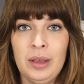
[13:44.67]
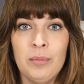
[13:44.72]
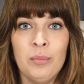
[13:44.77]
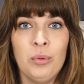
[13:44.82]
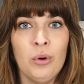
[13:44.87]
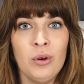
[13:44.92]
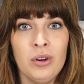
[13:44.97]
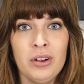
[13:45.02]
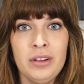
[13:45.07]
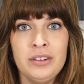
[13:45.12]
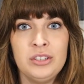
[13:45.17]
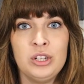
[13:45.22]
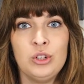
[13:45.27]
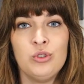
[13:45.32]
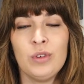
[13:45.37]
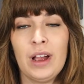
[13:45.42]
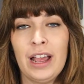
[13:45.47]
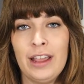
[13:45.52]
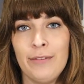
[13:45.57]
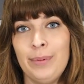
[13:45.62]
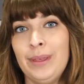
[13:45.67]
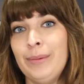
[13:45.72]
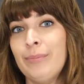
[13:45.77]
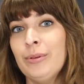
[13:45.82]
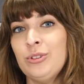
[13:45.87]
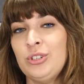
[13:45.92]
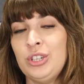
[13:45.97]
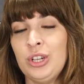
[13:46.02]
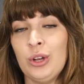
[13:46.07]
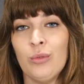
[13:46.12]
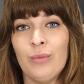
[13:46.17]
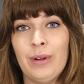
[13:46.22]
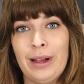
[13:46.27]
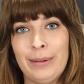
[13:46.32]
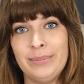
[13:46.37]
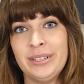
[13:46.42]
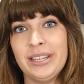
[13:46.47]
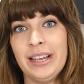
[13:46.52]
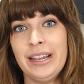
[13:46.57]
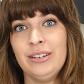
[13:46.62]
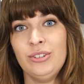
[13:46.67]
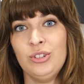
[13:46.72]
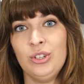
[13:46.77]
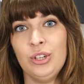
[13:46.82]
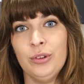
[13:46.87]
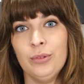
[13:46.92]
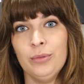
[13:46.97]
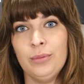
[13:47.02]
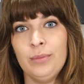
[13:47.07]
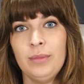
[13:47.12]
important to drive people to your website too.